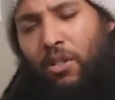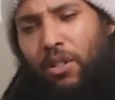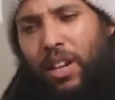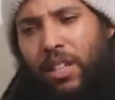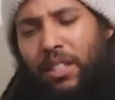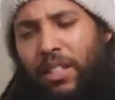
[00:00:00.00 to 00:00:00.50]

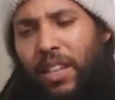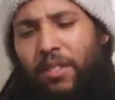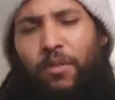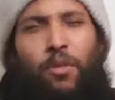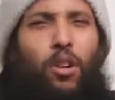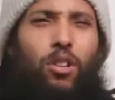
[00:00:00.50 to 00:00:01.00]

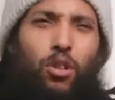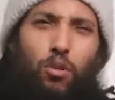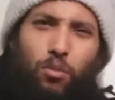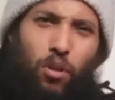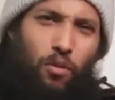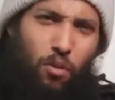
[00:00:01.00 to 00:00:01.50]
There's
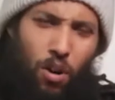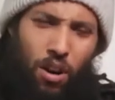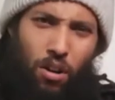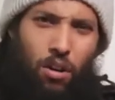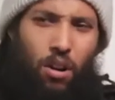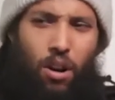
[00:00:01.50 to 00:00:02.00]
volumes of
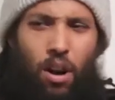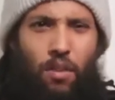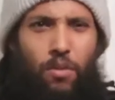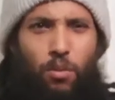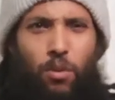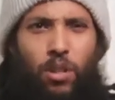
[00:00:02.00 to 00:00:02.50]
work on
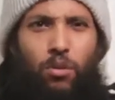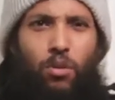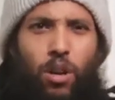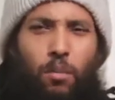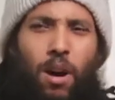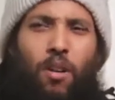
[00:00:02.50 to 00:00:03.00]
Garvey. We
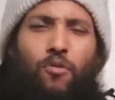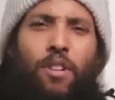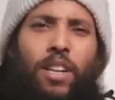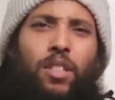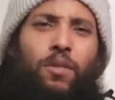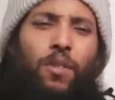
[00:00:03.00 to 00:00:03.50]
talk about
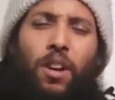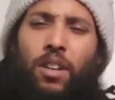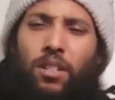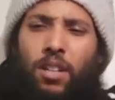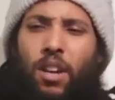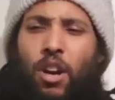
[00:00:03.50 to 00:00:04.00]
Race
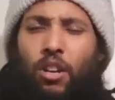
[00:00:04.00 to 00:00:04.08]
First.